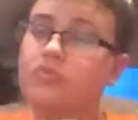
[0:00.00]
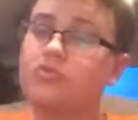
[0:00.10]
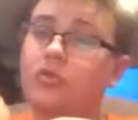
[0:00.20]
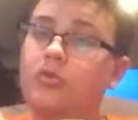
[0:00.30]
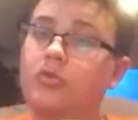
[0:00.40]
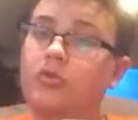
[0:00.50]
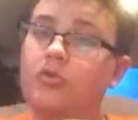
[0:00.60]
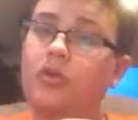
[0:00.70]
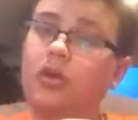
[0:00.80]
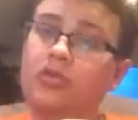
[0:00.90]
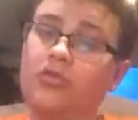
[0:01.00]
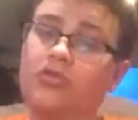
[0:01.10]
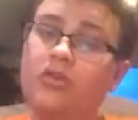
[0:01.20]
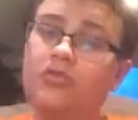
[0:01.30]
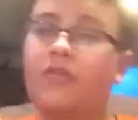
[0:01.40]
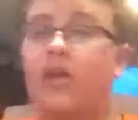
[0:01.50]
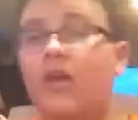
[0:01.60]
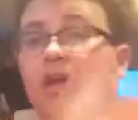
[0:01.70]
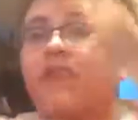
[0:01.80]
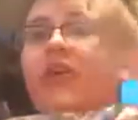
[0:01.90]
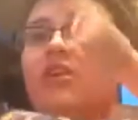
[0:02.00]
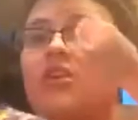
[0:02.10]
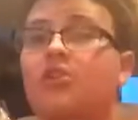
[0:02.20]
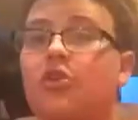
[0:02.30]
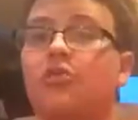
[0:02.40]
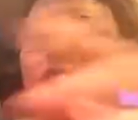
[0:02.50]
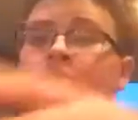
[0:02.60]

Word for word: show you doing the cocktail challenge if I, if I need to.